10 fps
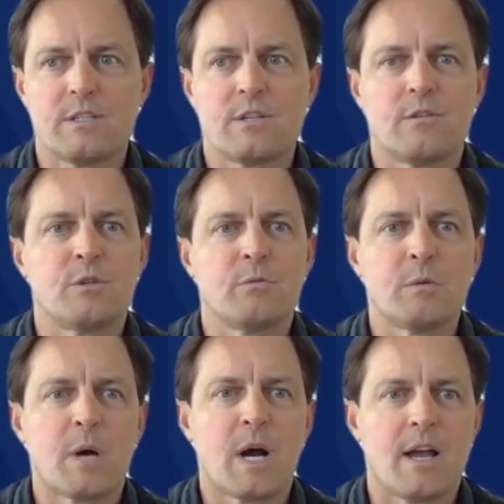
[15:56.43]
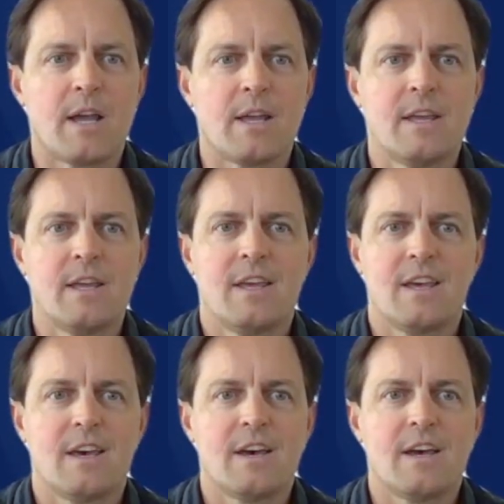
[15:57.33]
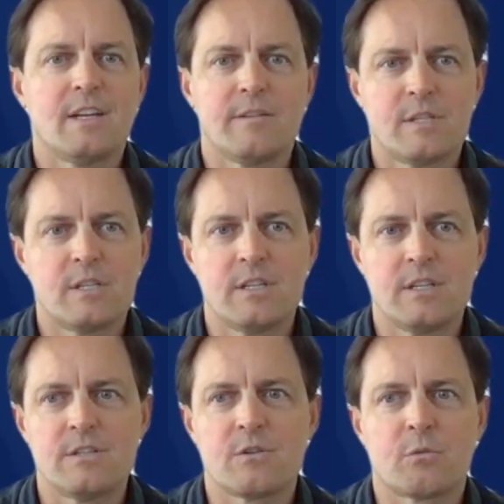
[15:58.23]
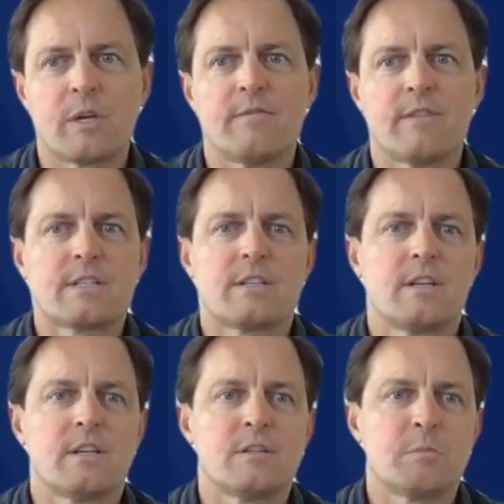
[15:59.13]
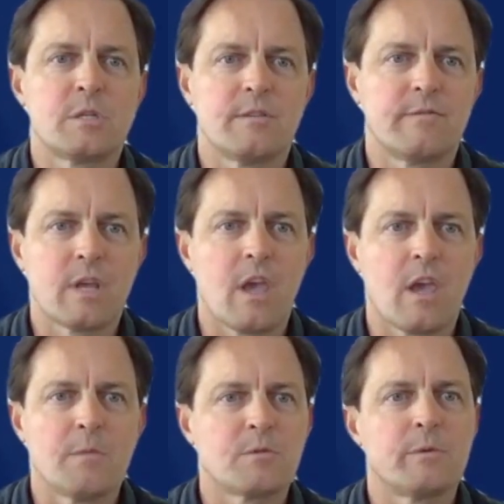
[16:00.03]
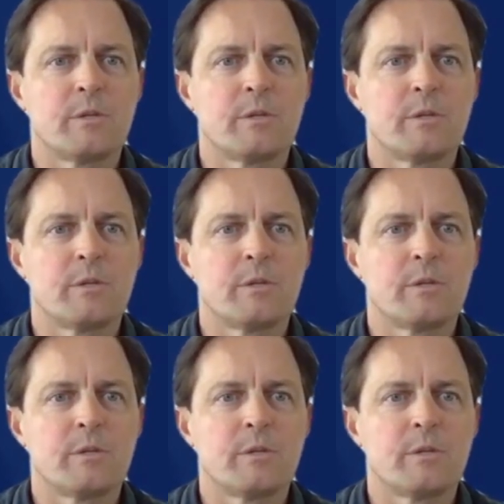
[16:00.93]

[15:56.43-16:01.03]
You know, do we buy NFTs? Are we investing in specific games? Are we